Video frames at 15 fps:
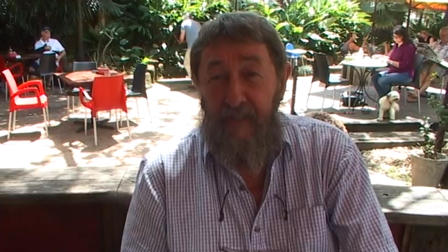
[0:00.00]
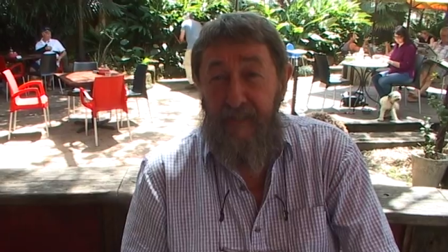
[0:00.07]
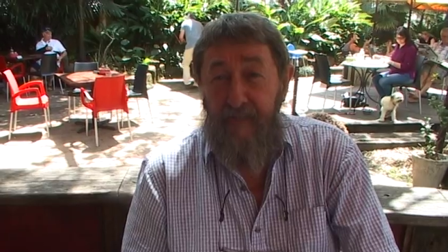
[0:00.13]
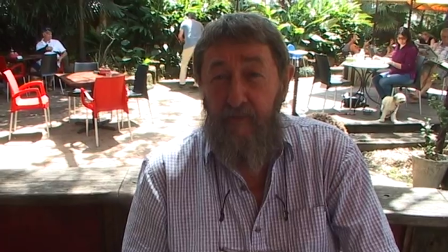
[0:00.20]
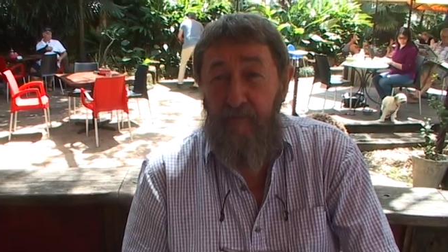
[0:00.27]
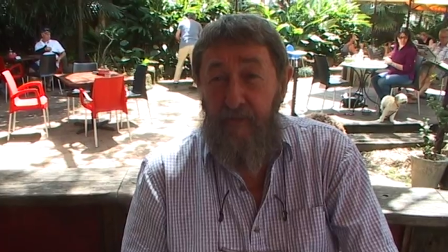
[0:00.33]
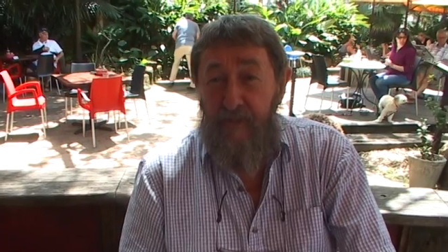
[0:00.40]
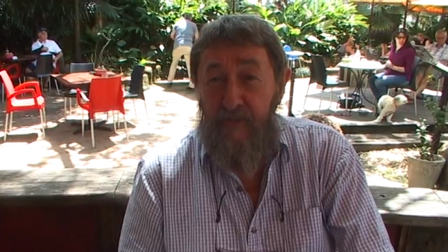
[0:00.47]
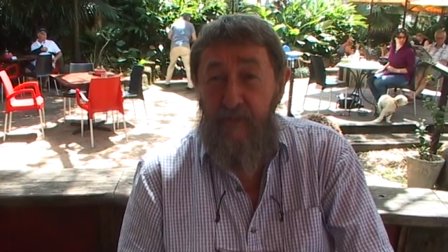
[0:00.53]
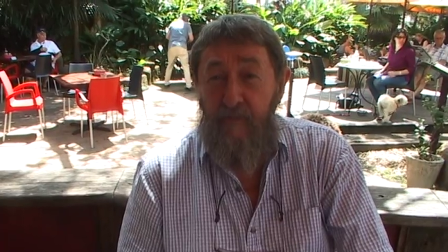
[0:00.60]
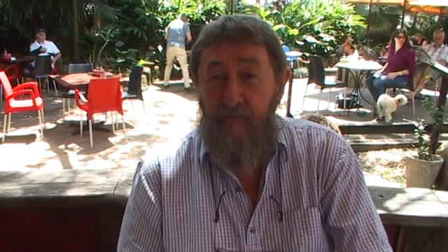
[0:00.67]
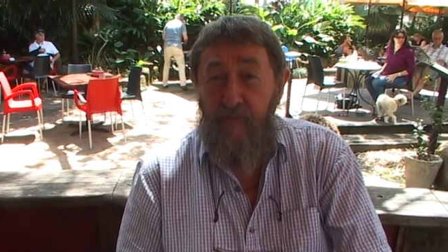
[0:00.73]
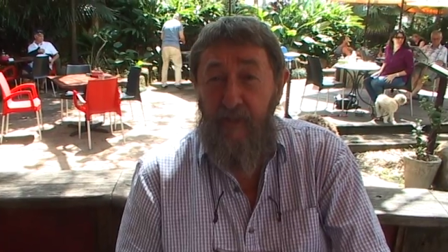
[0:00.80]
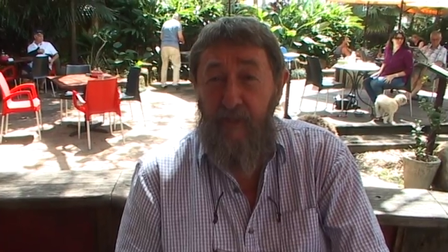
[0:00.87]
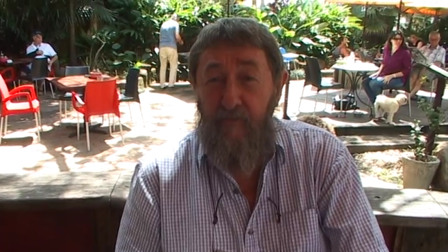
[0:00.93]
other bits
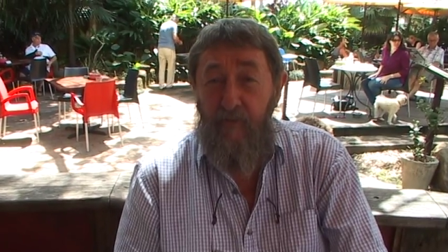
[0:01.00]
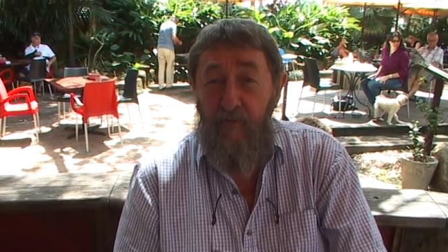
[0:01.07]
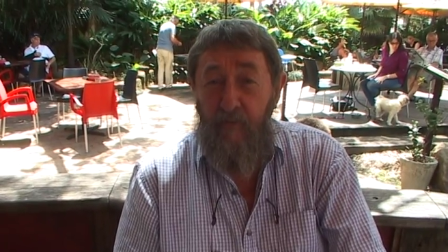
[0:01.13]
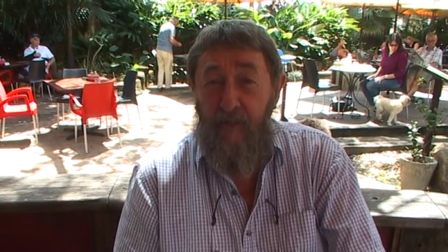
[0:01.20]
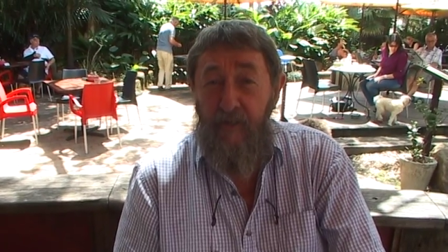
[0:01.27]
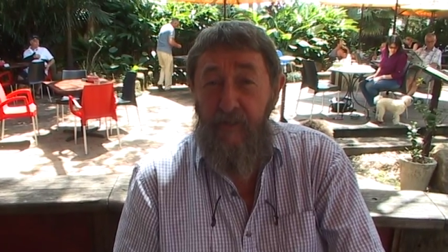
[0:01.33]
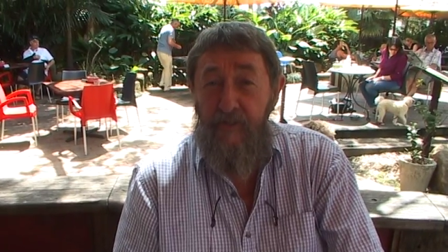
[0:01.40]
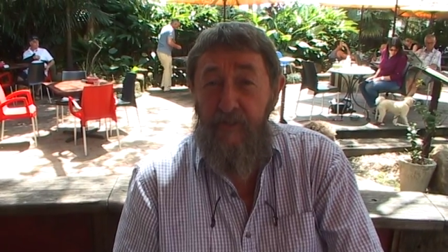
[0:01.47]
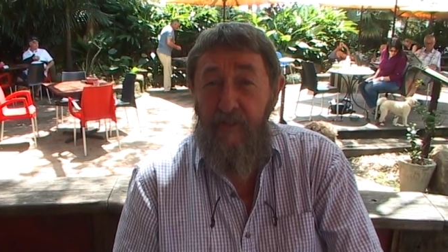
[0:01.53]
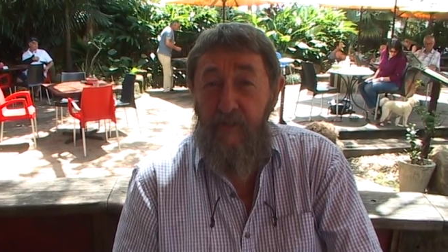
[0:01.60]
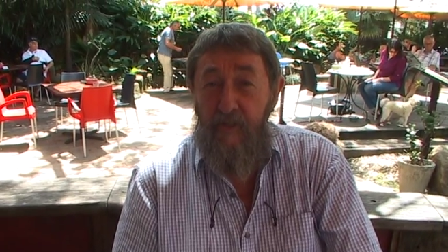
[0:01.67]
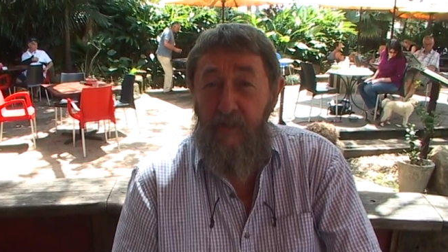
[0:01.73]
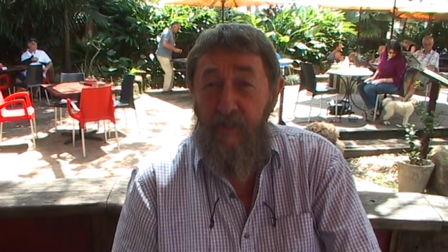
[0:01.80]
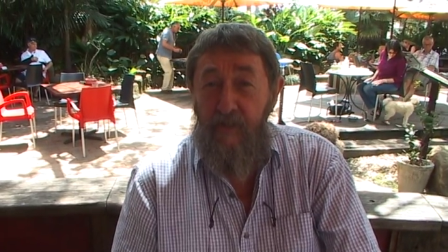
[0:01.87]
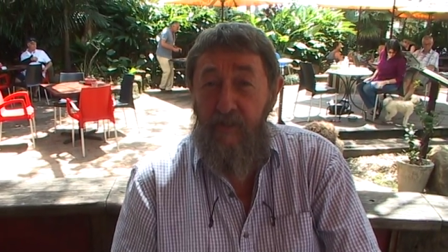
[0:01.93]
of Kevin Rudd's that
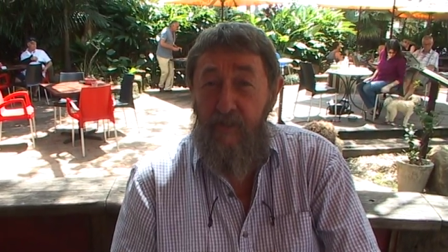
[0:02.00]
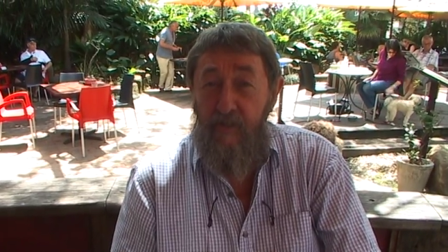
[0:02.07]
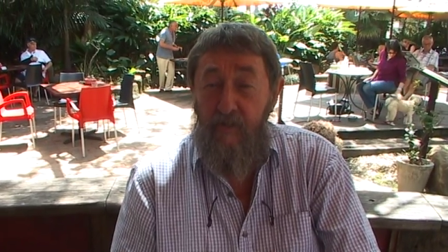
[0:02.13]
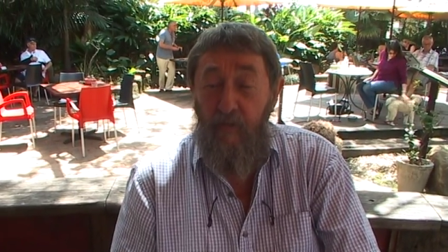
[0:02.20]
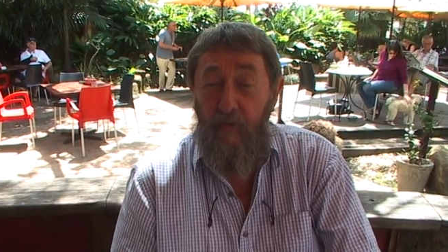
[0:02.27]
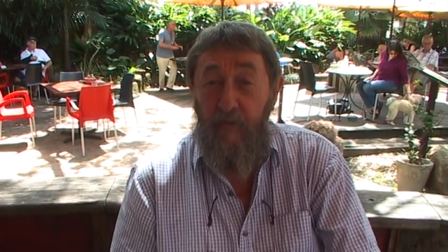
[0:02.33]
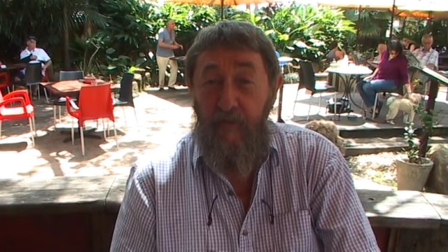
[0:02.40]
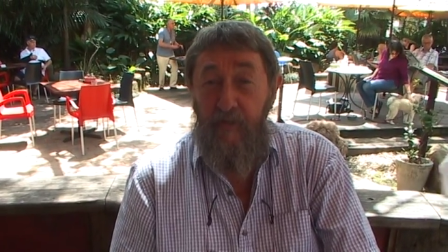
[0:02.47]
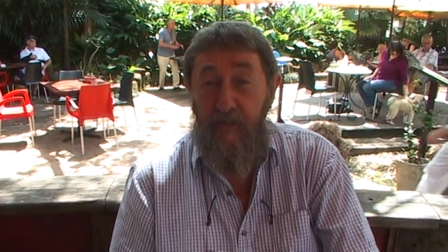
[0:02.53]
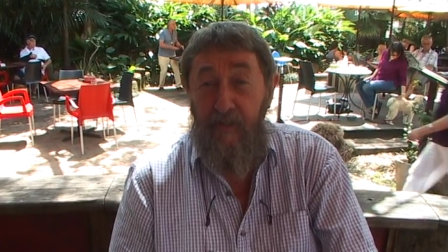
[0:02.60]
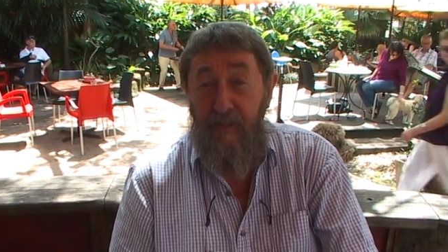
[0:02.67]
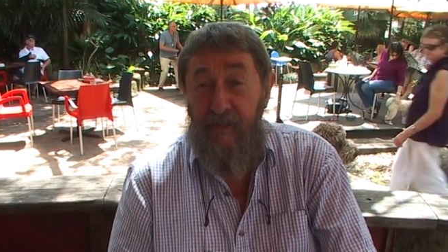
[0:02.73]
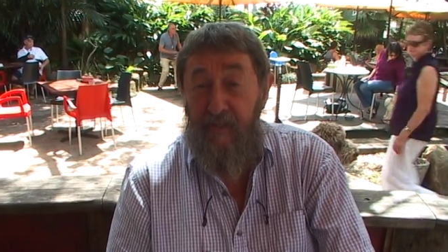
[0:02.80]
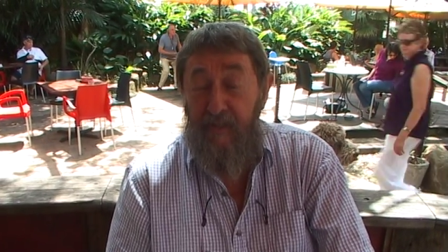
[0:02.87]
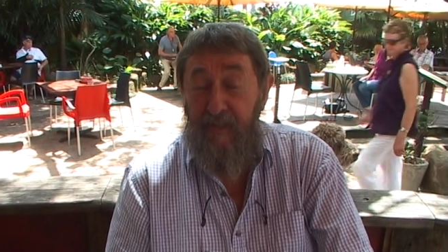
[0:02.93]
she is still to
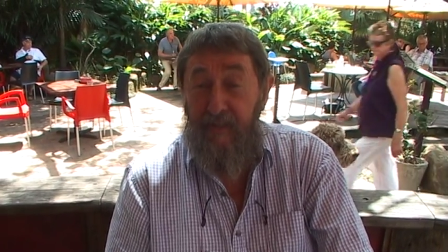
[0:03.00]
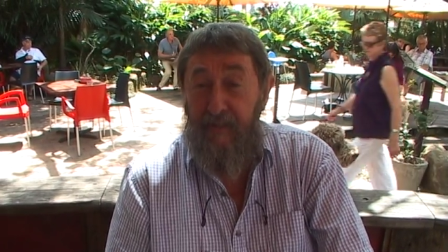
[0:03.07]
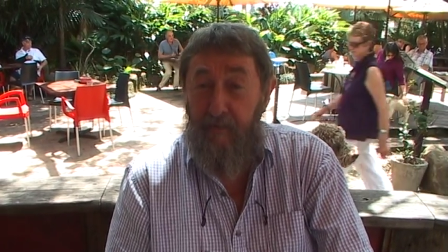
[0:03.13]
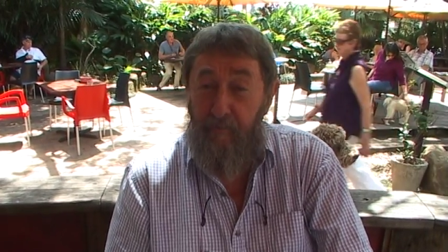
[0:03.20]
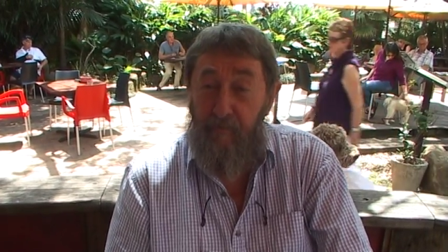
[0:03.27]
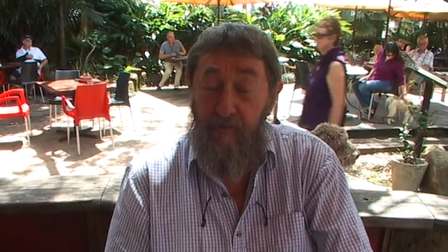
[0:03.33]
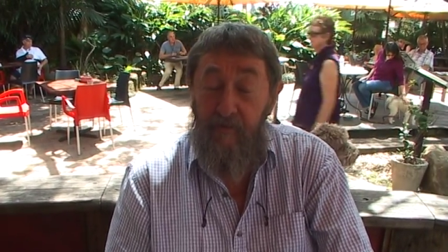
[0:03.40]
tidy up,